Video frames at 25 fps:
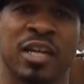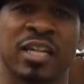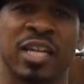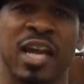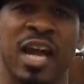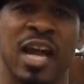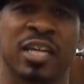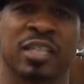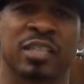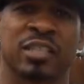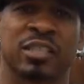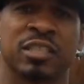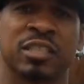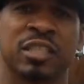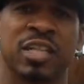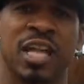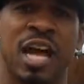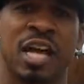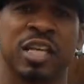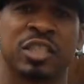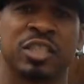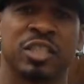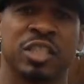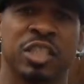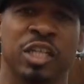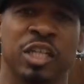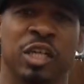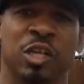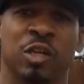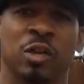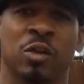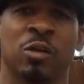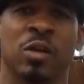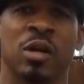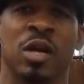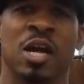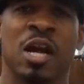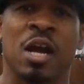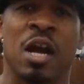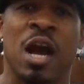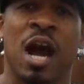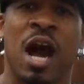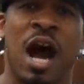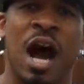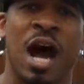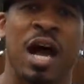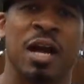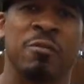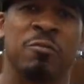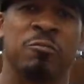last year,
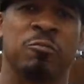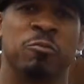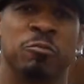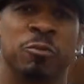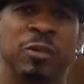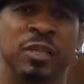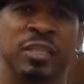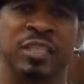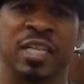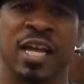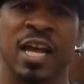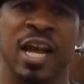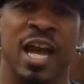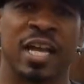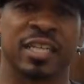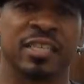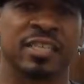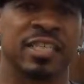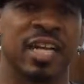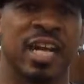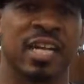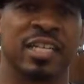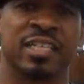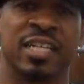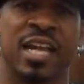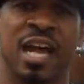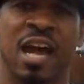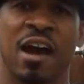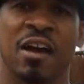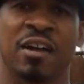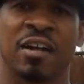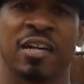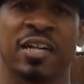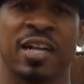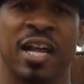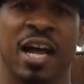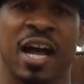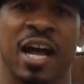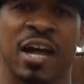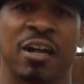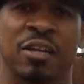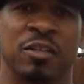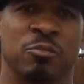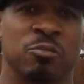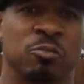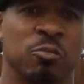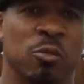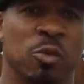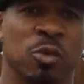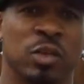I sat down and I
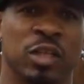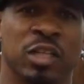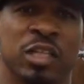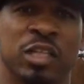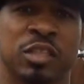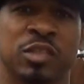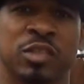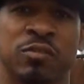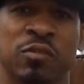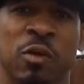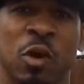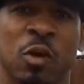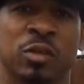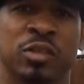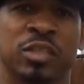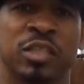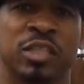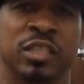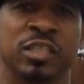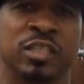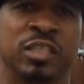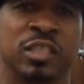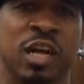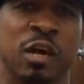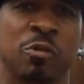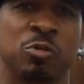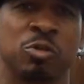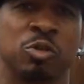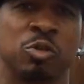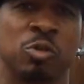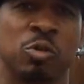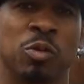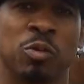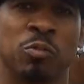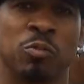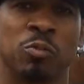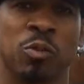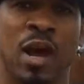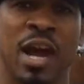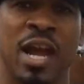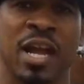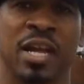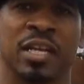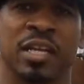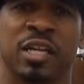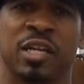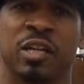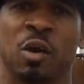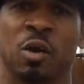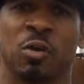wrote a list of all the things that I was doing
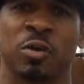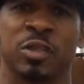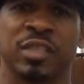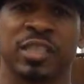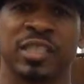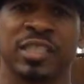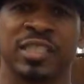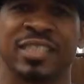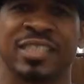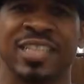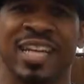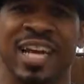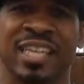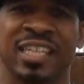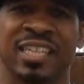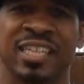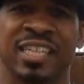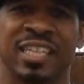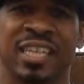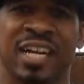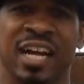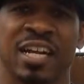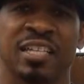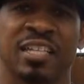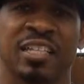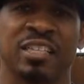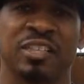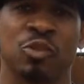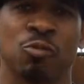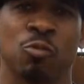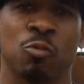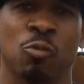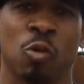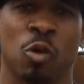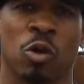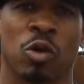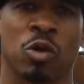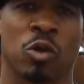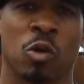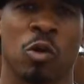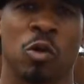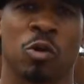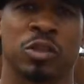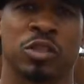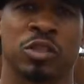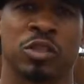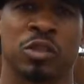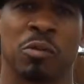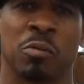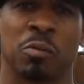right and all the things that I think I need to work
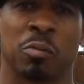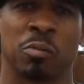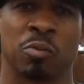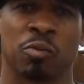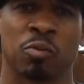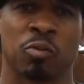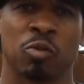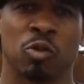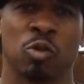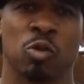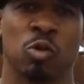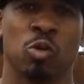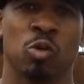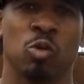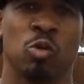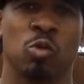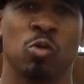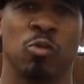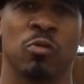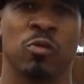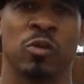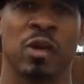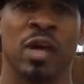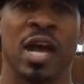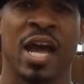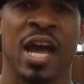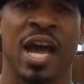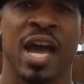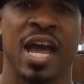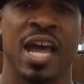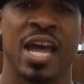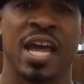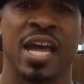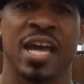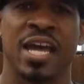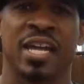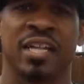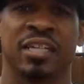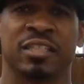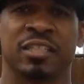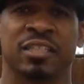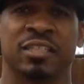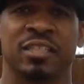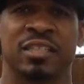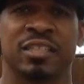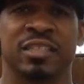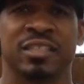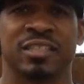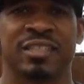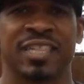on to improve and
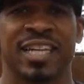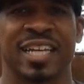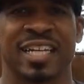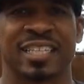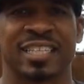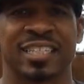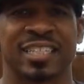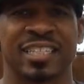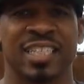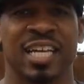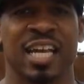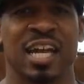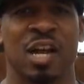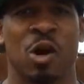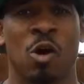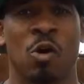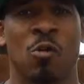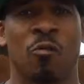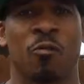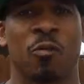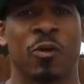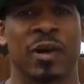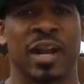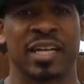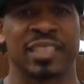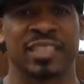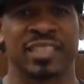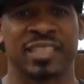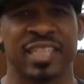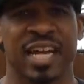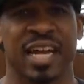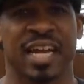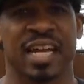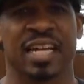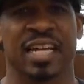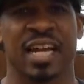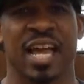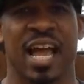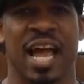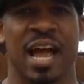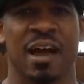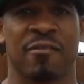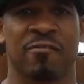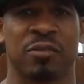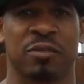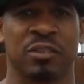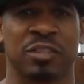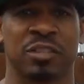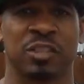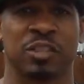excel for that second
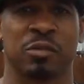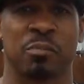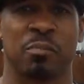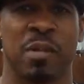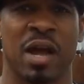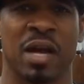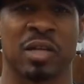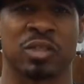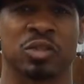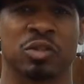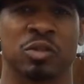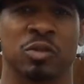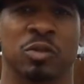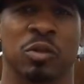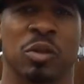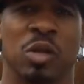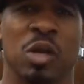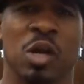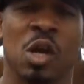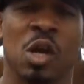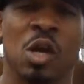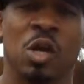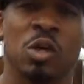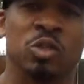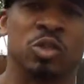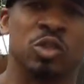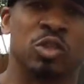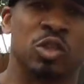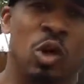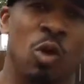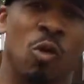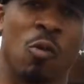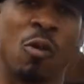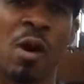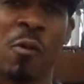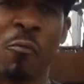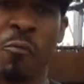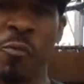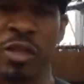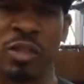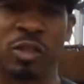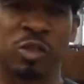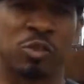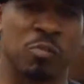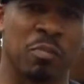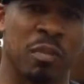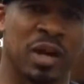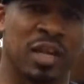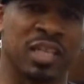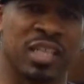half of the semester. So I went
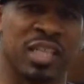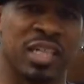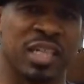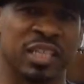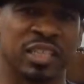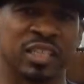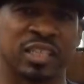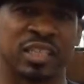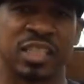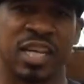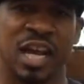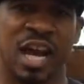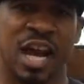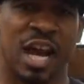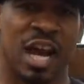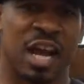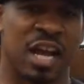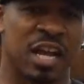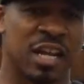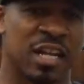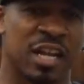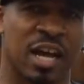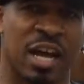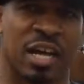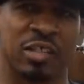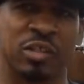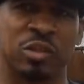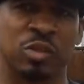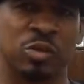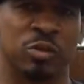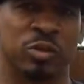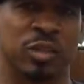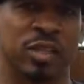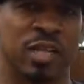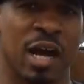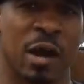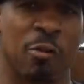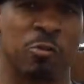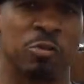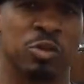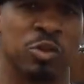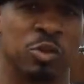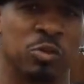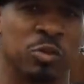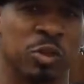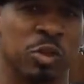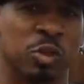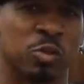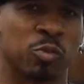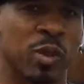through my list, and I knew that I was
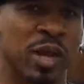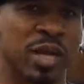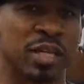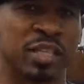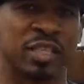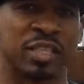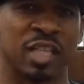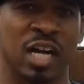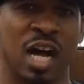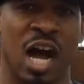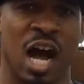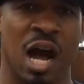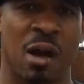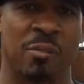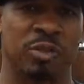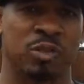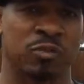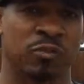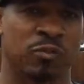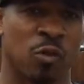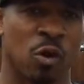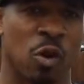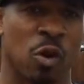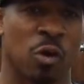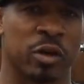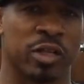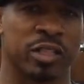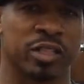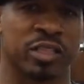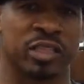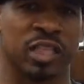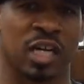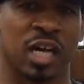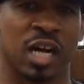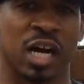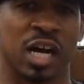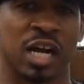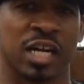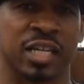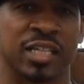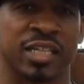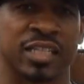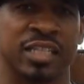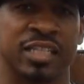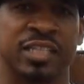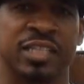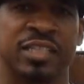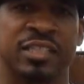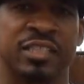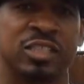doing a great job as far as
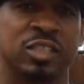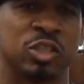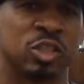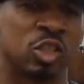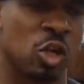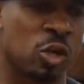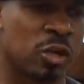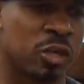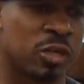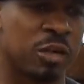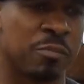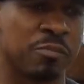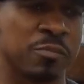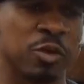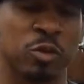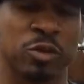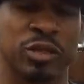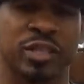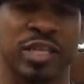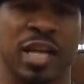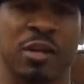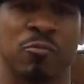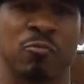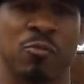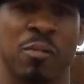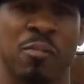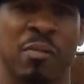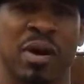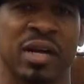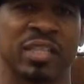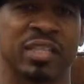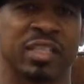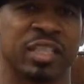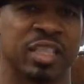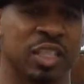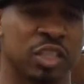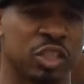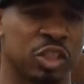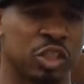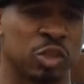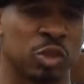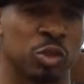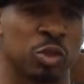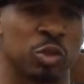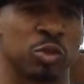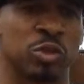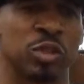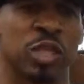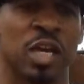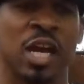communicating with my
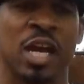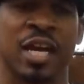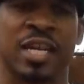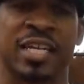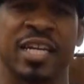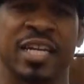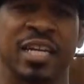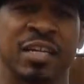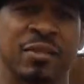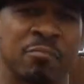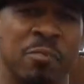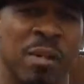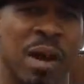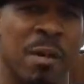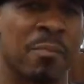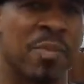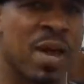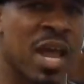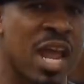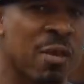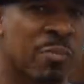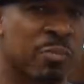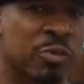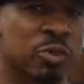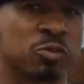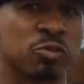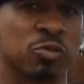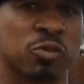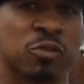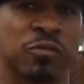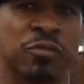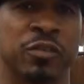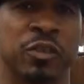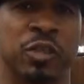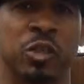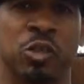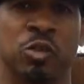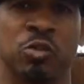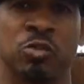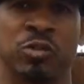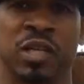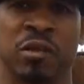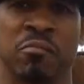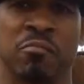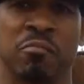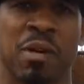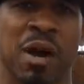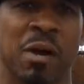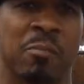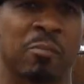teachers, getting my papers reviewed,
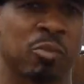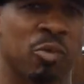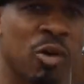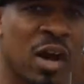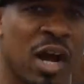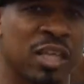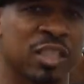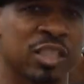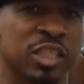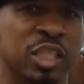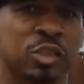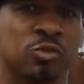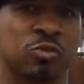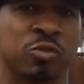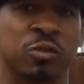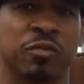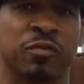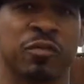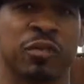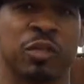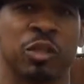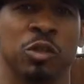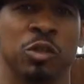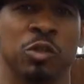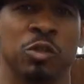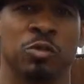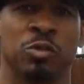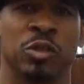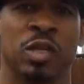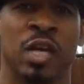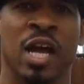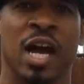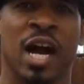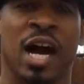getting my projects reviewed,